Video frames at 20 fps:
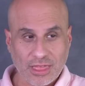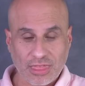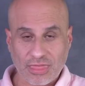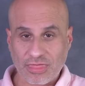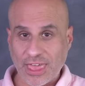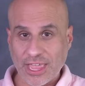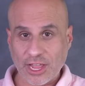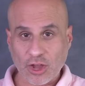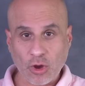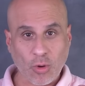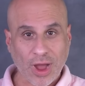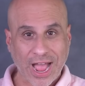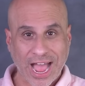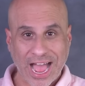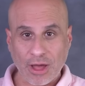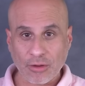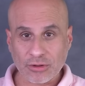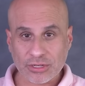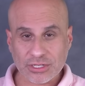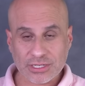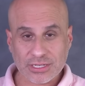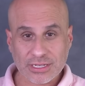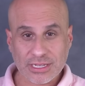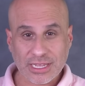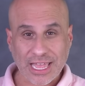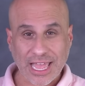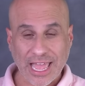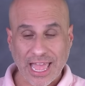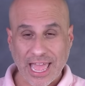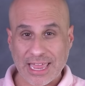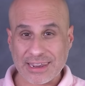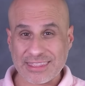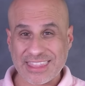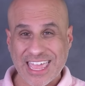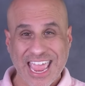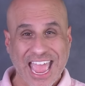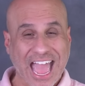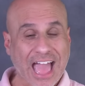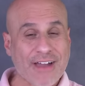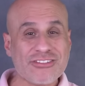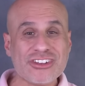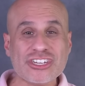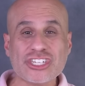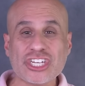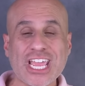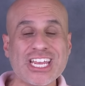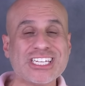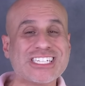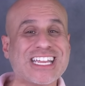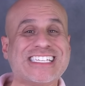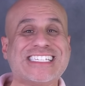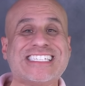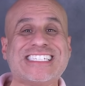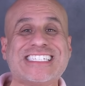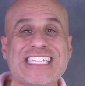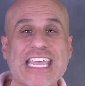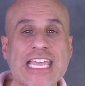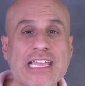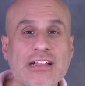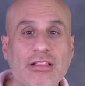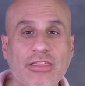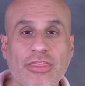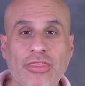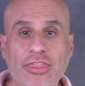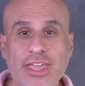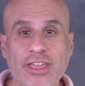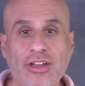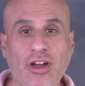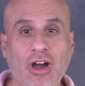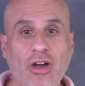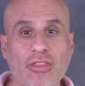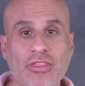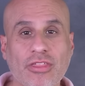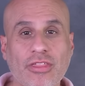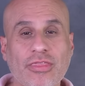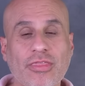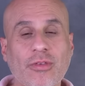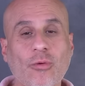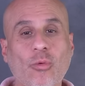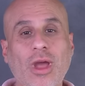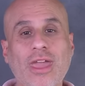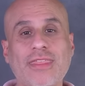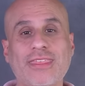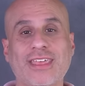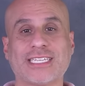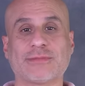they go out and they haven't changed a single thing other than the way they